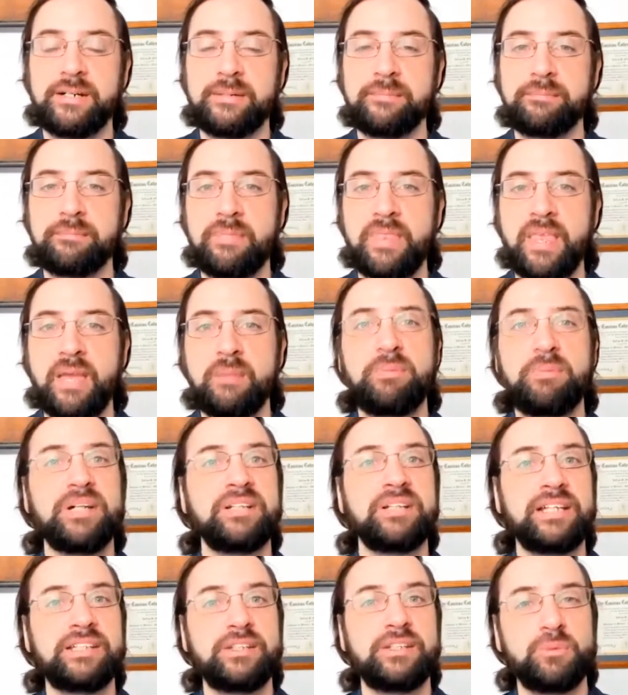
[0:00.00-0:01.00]

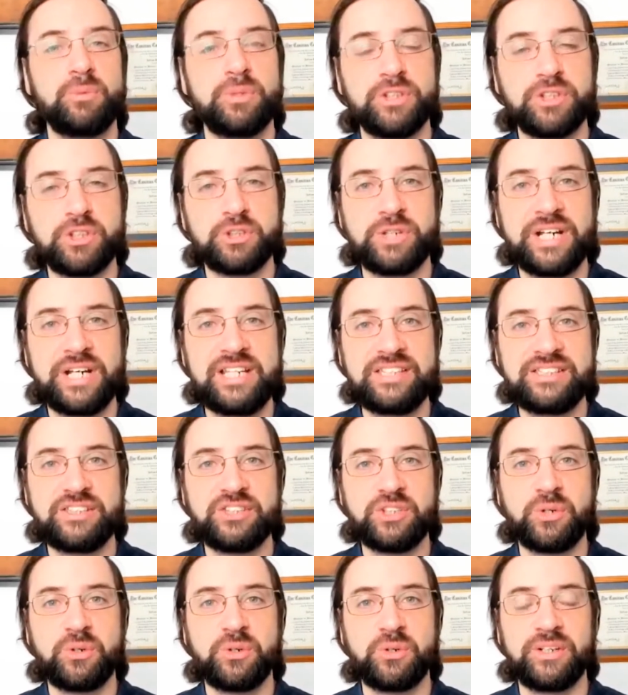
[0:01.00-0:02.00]
But like the word
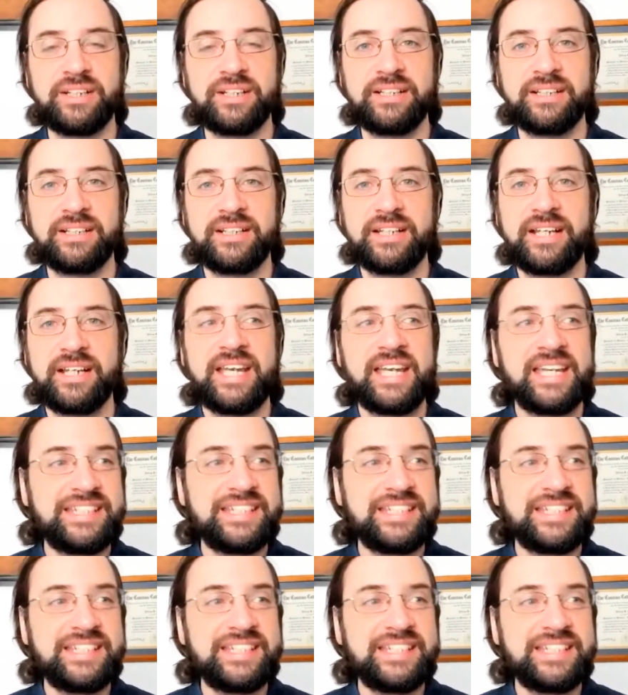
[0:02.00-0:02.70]
transitory,